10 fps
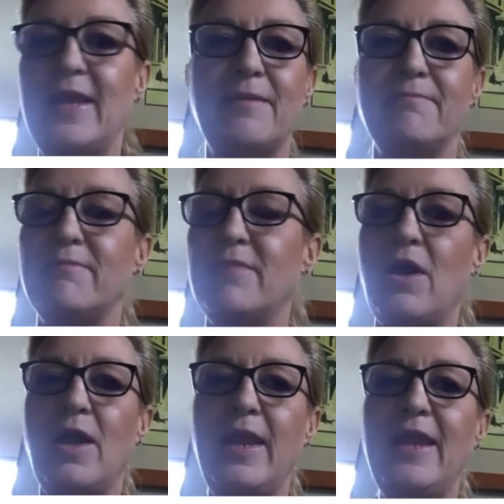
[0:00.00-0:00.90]
Um,
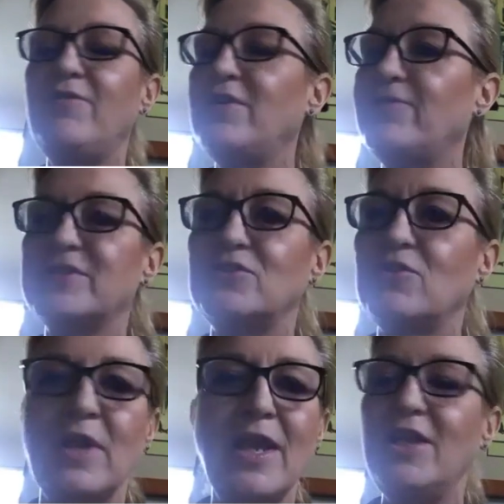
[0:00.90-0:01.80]
Even if it's
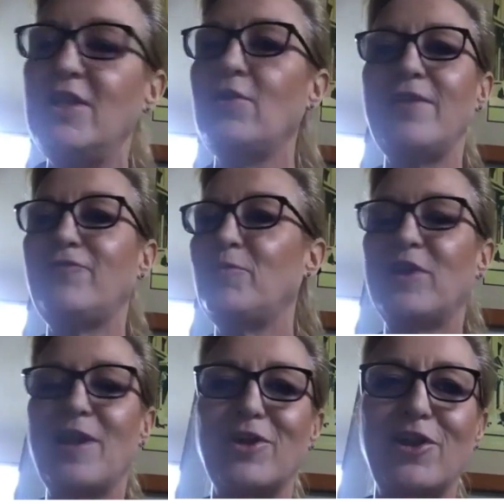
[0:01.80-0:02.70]
not, you don't have to
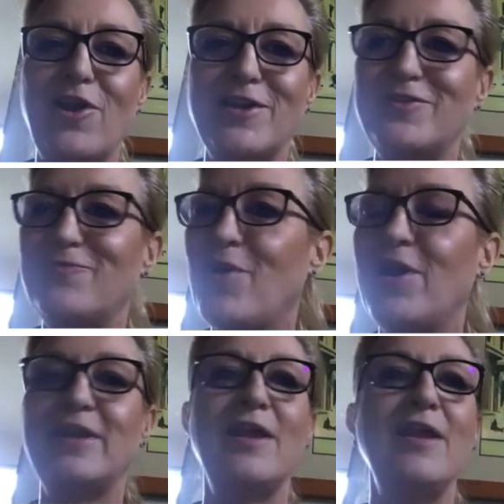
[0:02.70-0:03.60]
become a client of
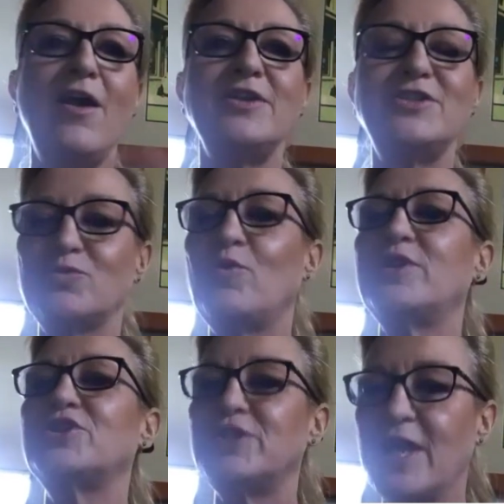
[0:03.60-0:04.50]
mine. I just want
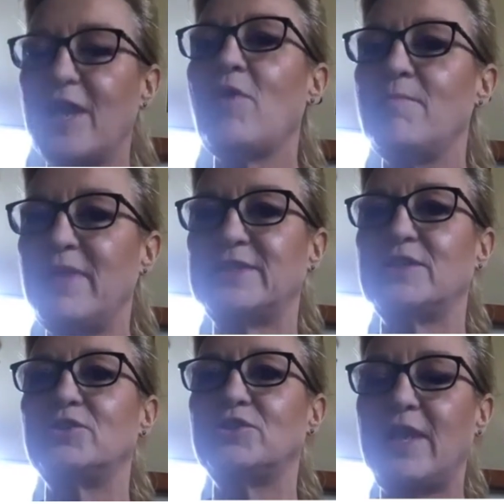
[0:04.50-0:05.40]
to share my
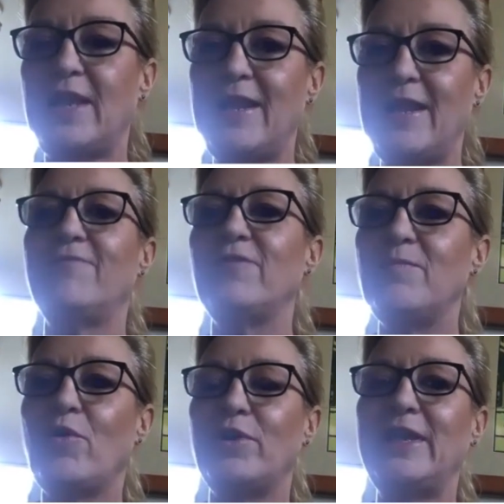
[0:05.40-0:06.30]
message that
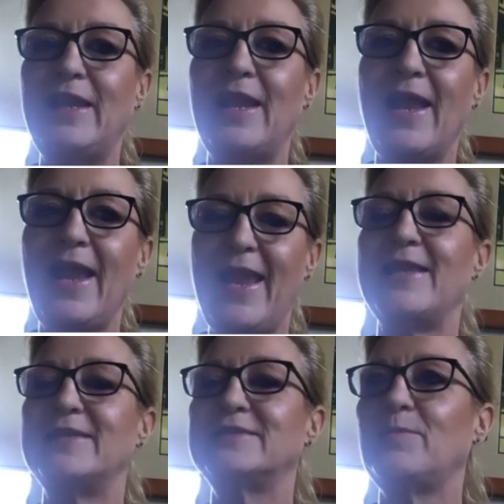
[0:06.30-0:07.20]
everybody
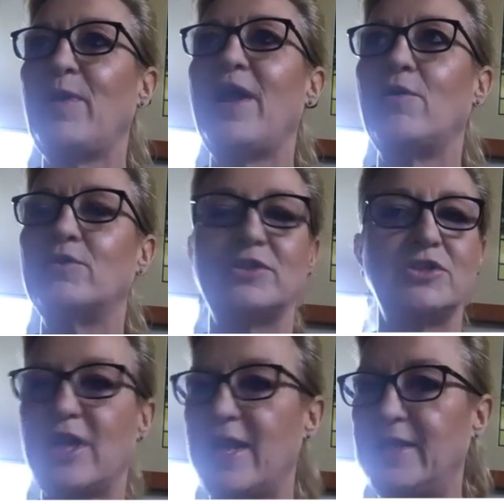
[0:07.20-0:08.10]
has the power to
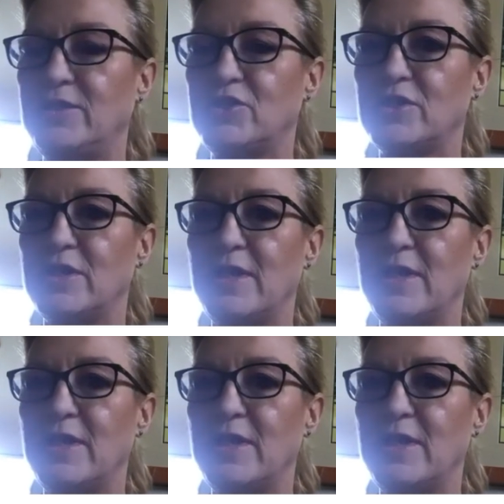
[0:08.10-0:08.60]
change.